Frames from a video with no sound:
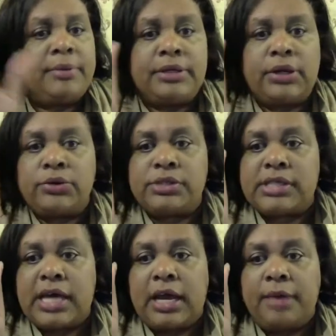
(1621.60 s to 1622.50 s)
the whole
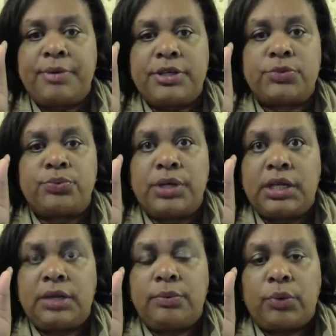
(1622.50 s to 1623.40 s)
setup is
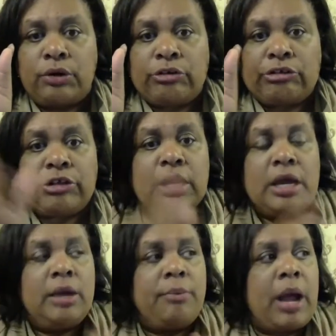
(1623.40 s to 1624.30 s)
really worth
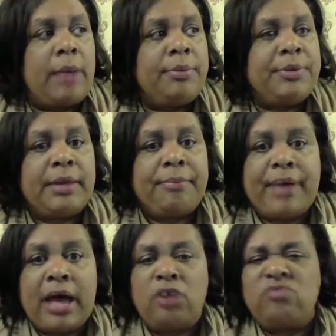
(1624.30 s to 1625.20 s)
probably
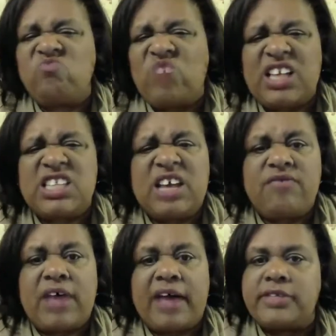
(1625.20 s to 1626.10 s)
about, I'd say
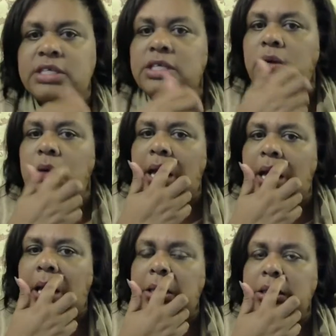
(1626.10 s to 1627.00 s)

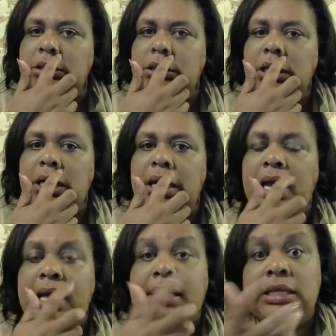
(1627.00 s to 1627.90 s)
$500-$600 at
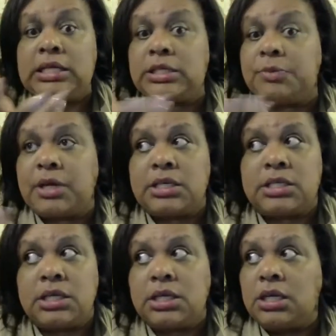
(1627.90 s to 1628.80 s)
least, because the
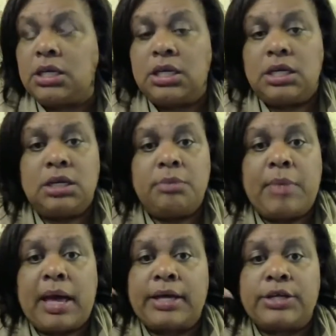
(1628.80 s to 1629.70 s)

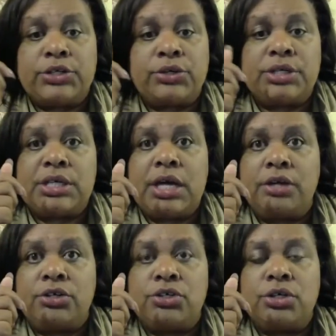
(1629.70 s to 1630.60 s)
monitor and
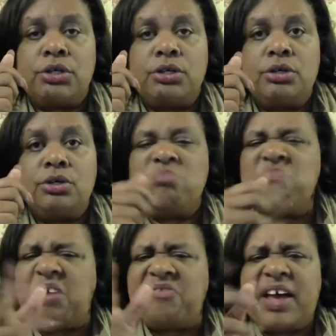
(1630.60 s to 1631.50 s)
such,
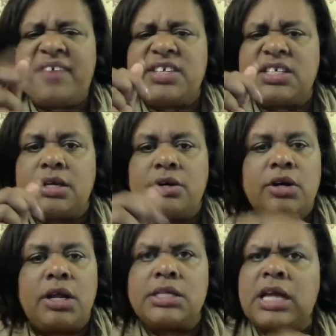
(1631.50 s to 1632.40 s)
about
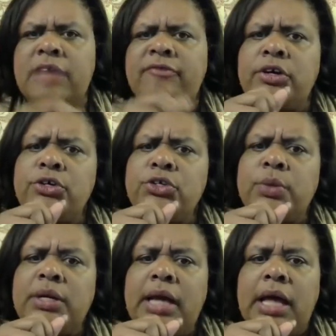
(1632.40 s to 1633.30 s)
$500-$600 I got for
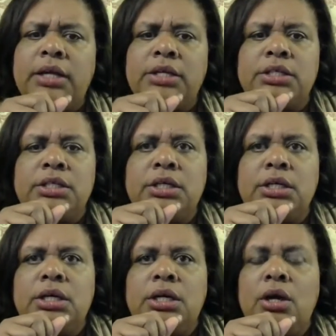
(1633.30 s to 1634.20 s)
$120.
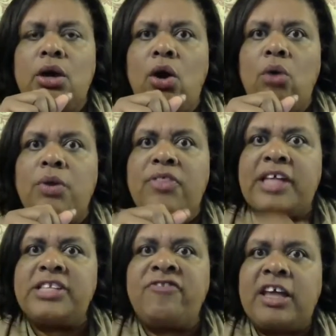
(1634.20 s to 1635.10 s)
Oh, well,
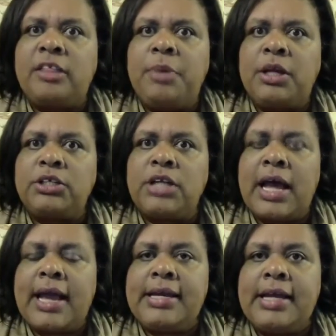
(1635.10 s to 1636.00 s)
that's a faith builder
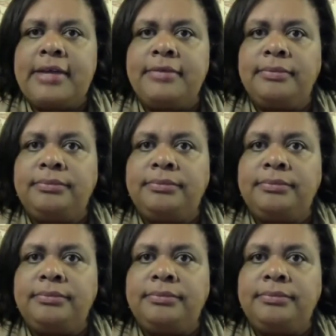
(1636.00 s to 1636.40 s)
now, ain't it?